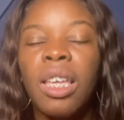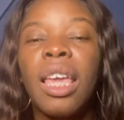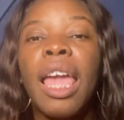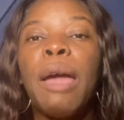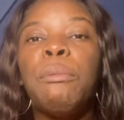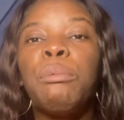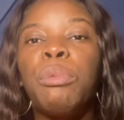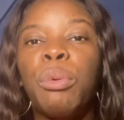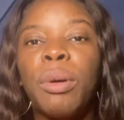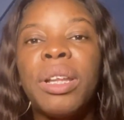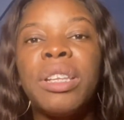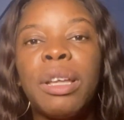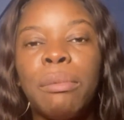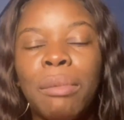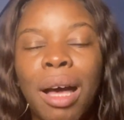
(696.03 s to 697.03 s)
and print
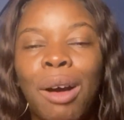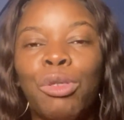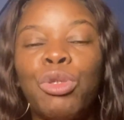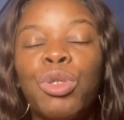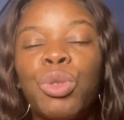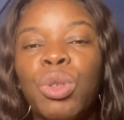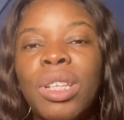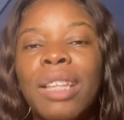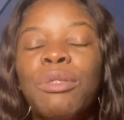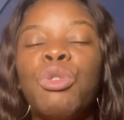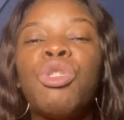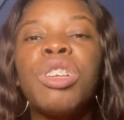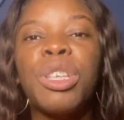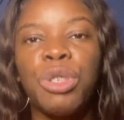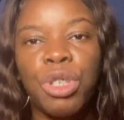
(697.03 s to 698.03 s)
them out so that you
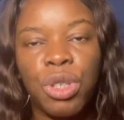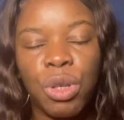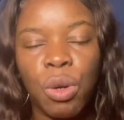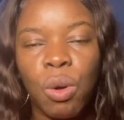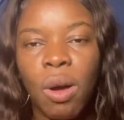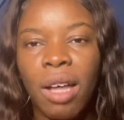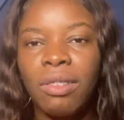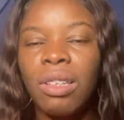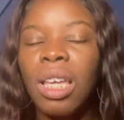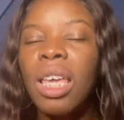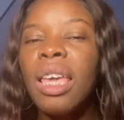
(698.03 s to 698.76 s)
can show it.